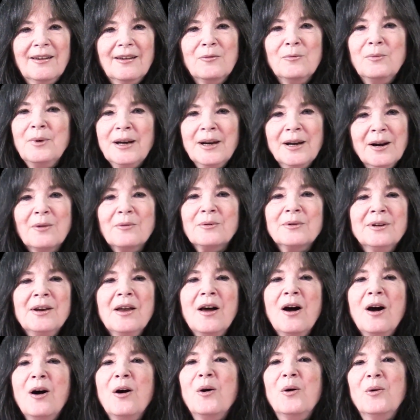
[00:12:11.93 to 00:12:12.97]
we don't
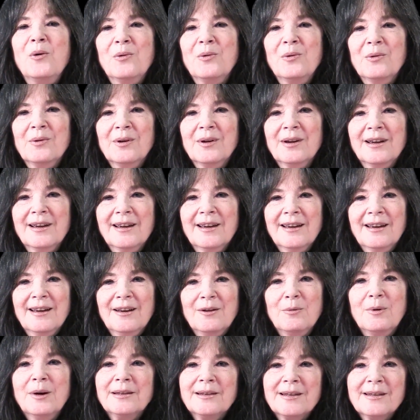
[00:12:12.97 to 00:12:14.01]
know
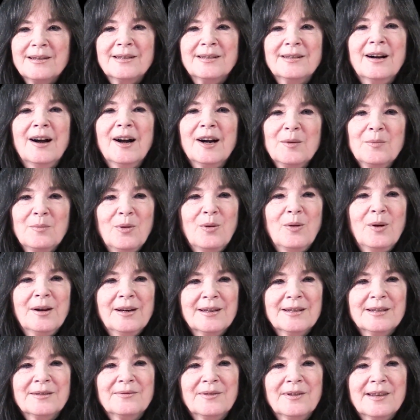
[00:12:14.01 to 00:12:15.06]
what the starting point
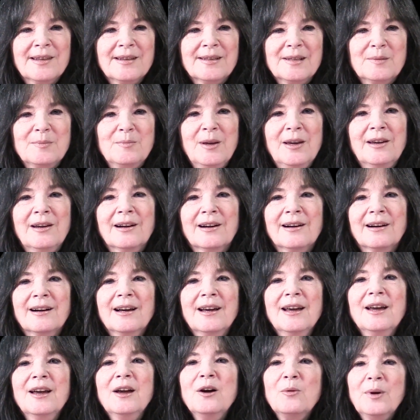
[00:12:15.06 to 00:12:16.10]
is for this speaker.
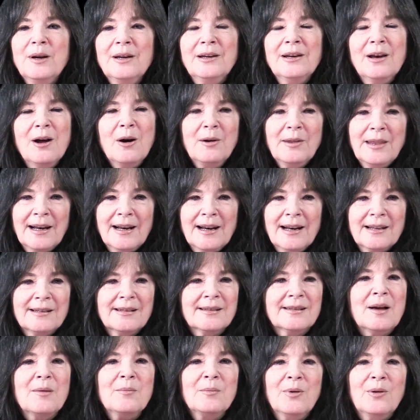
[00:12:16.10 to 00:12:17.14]
We know that at
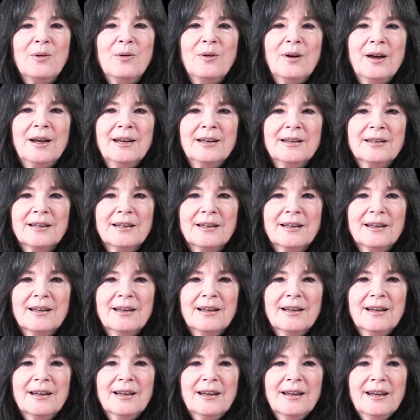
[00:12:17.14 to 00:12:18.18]
some point
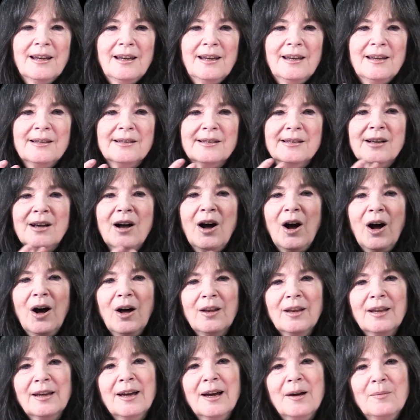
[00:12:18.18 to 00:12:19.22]
he's
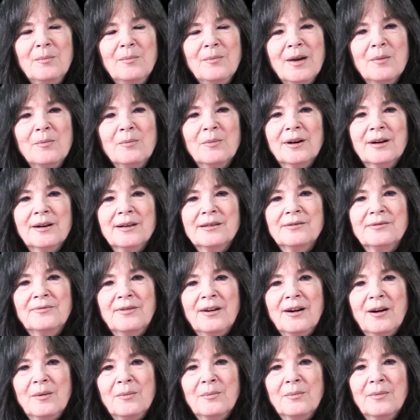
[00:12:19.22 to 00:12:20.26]
calling up memories
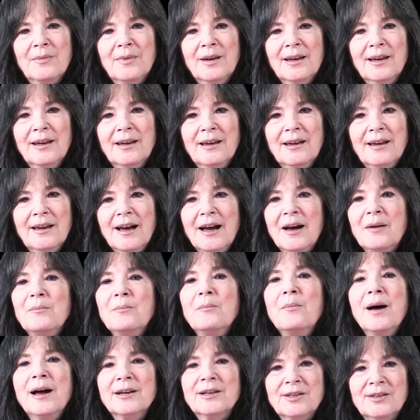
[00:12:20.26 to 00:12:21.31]
from a
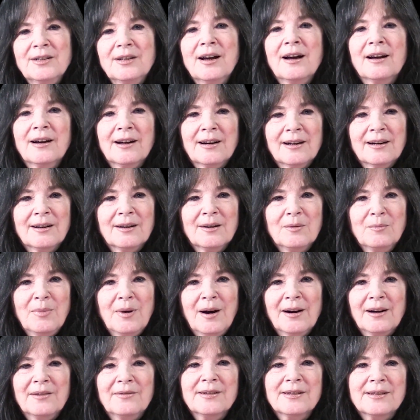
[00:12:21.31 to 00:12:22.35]
much younger
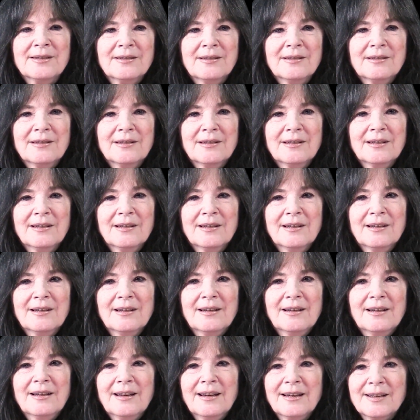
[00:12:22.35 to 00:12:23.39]
part of his
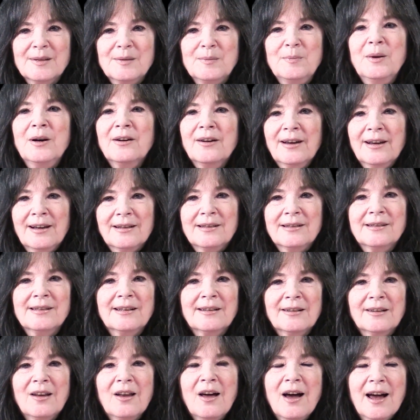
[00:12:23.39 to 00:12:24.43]
experience
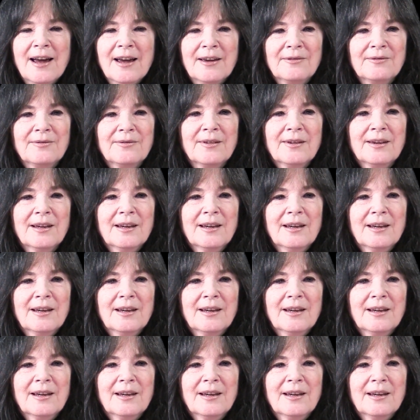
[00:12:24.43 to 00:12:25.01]
and life.